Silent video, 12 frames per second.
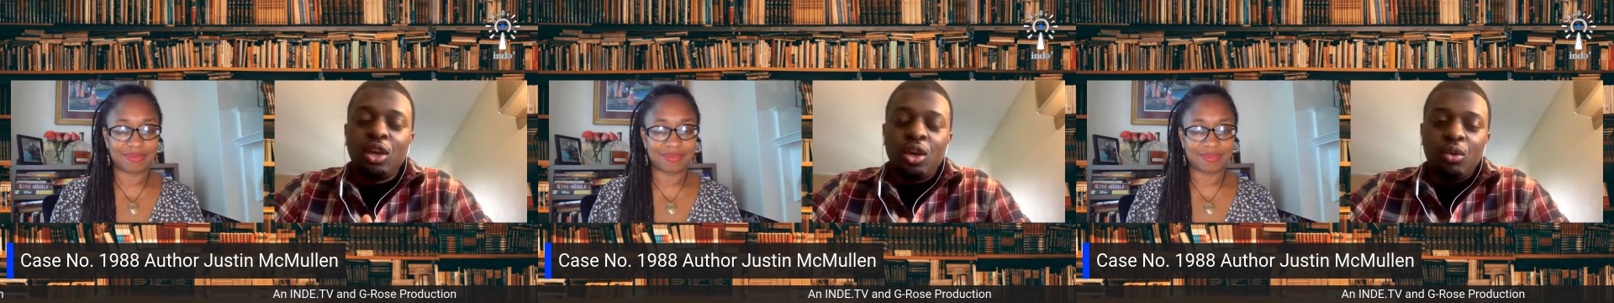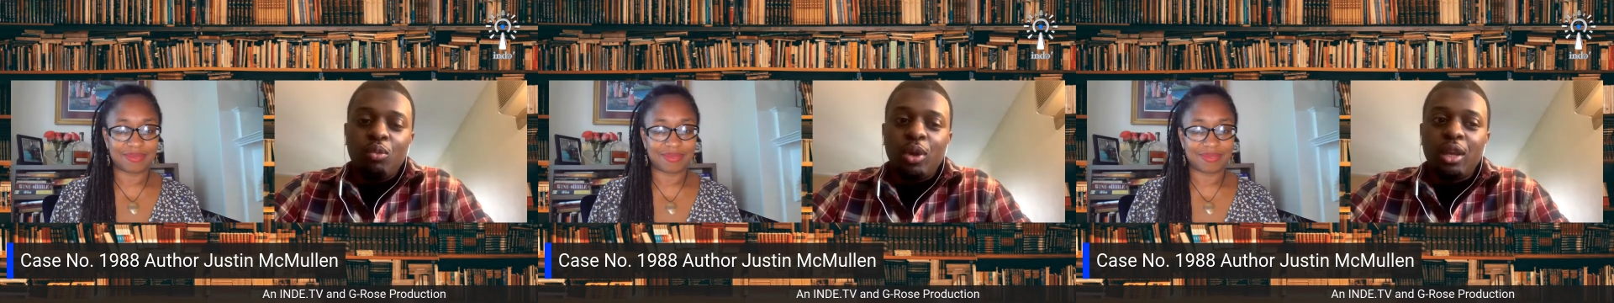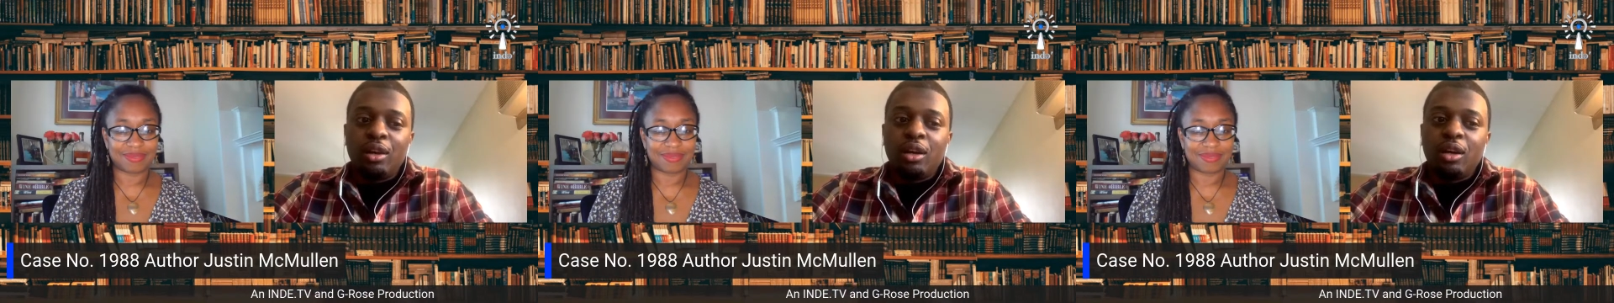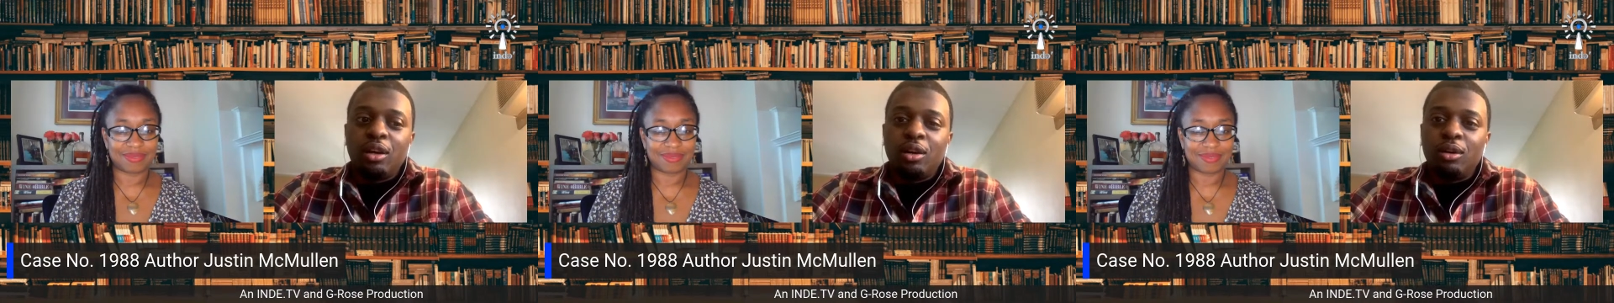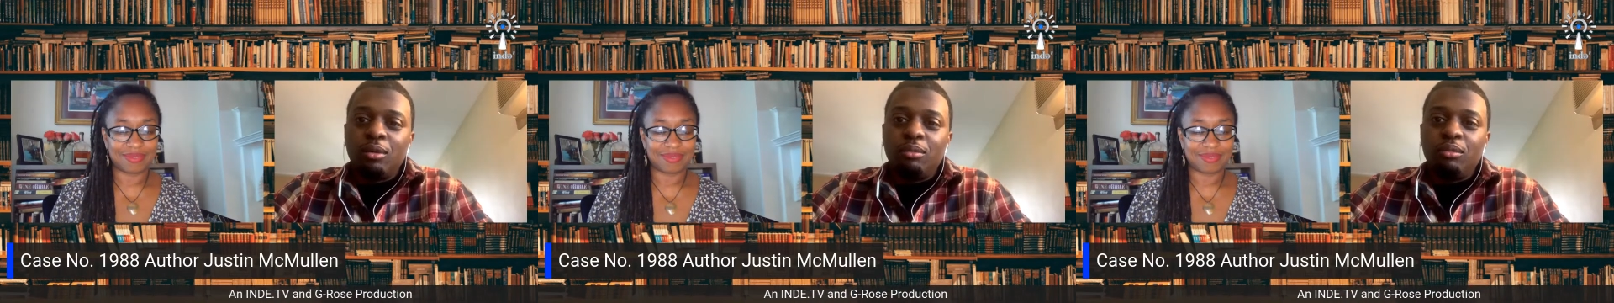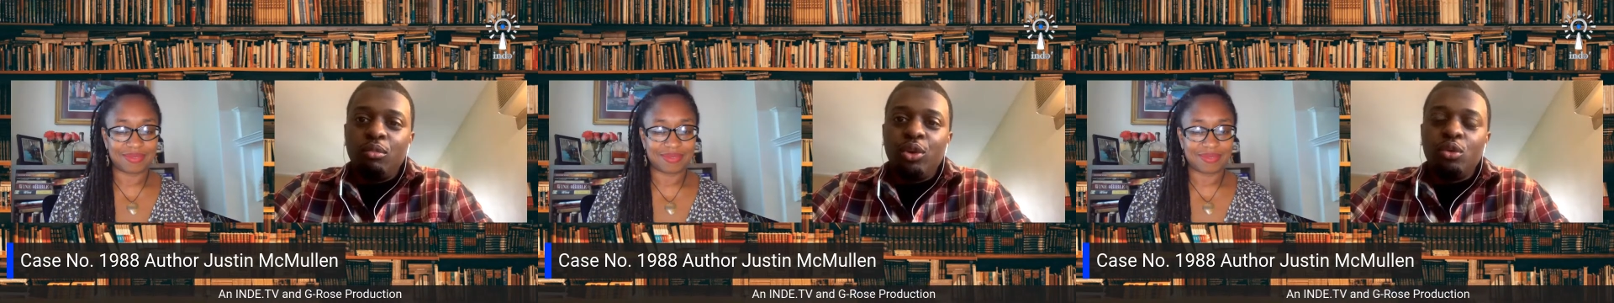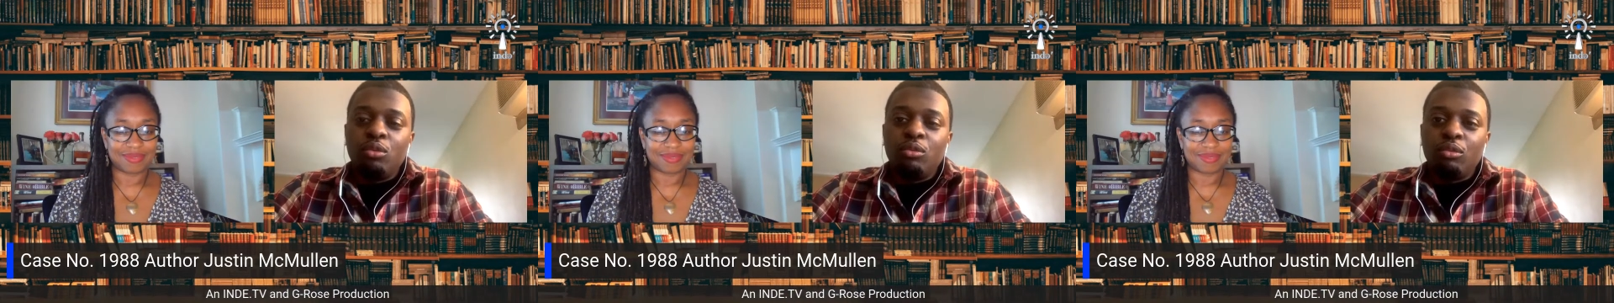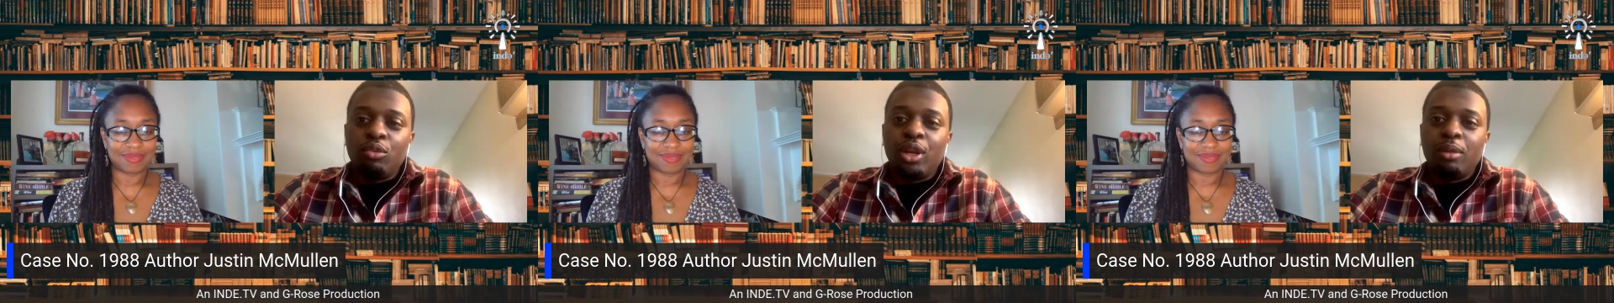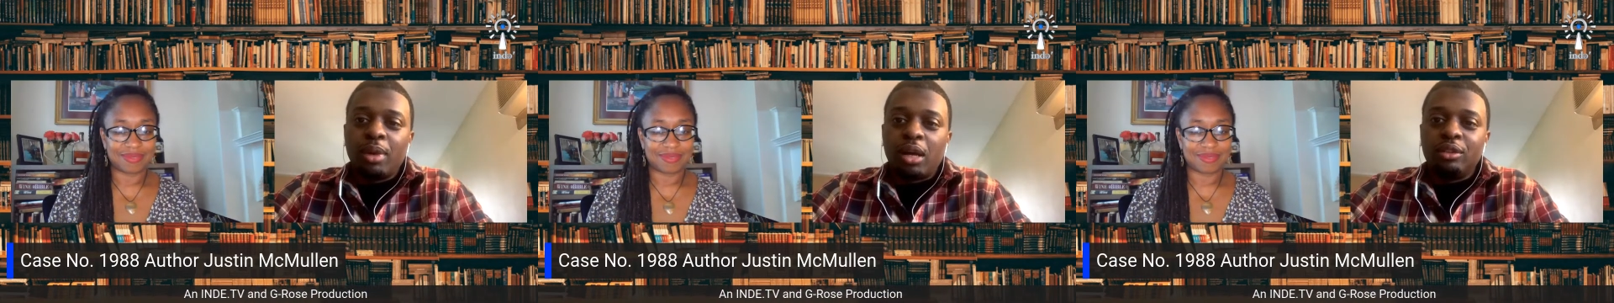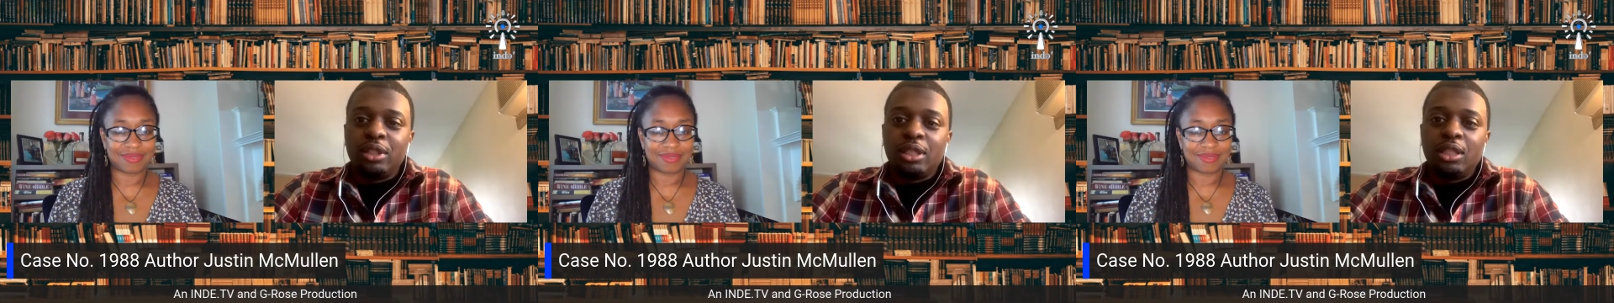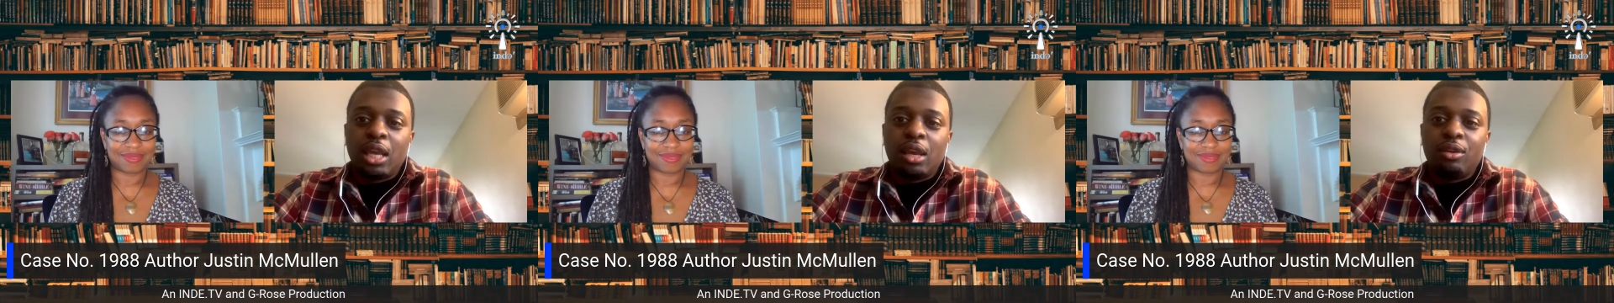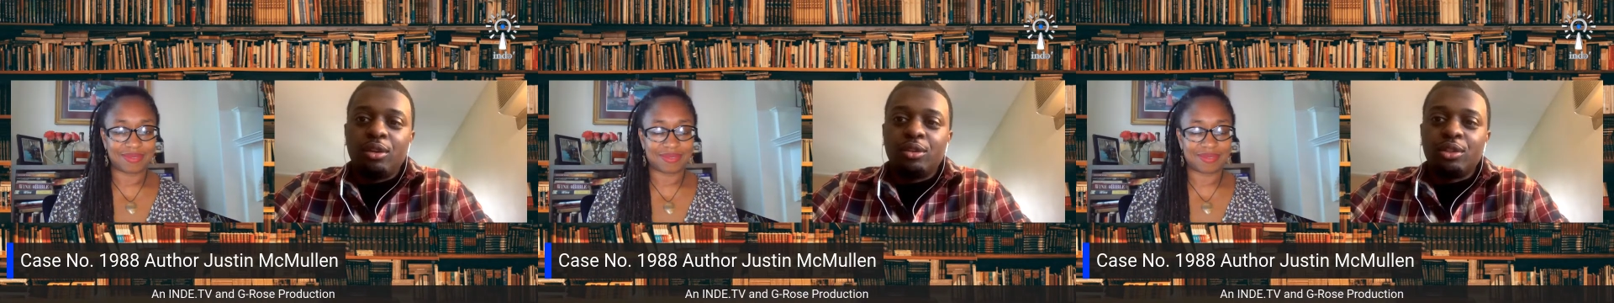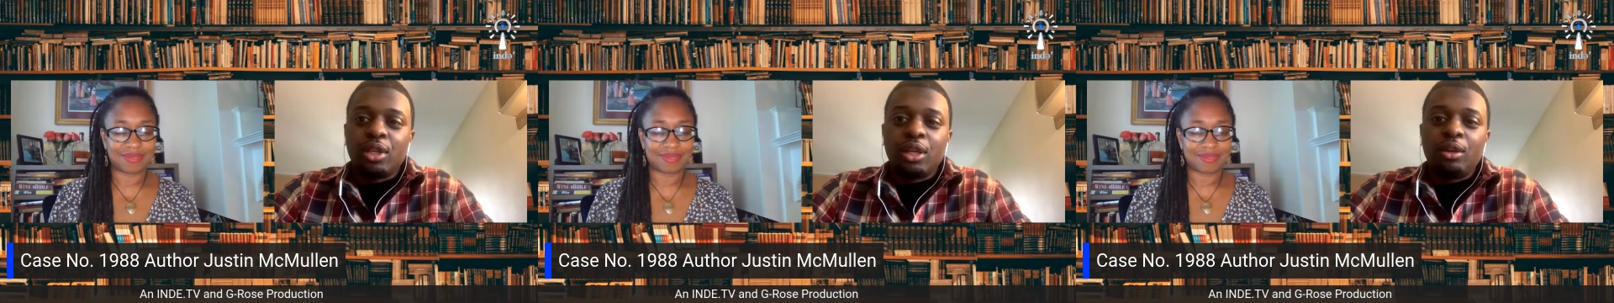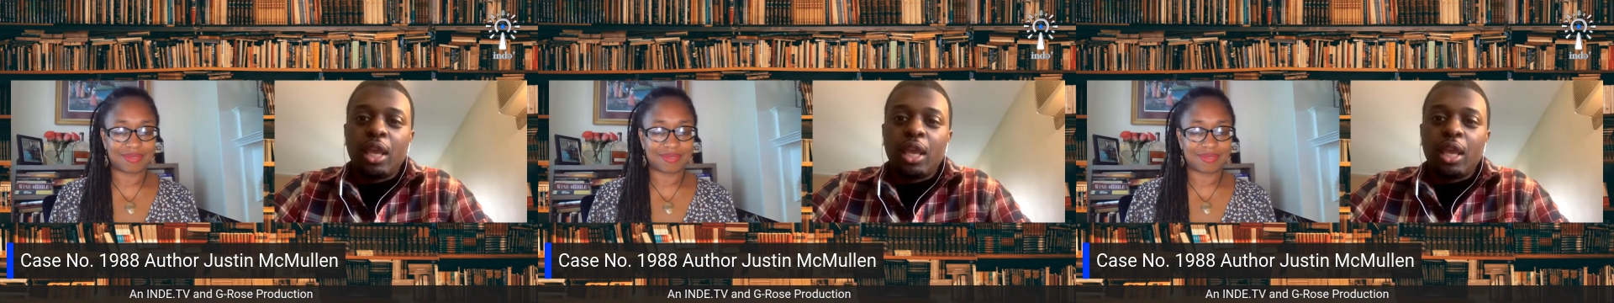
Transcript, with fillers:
Speaker 1: when um when you read about these characters and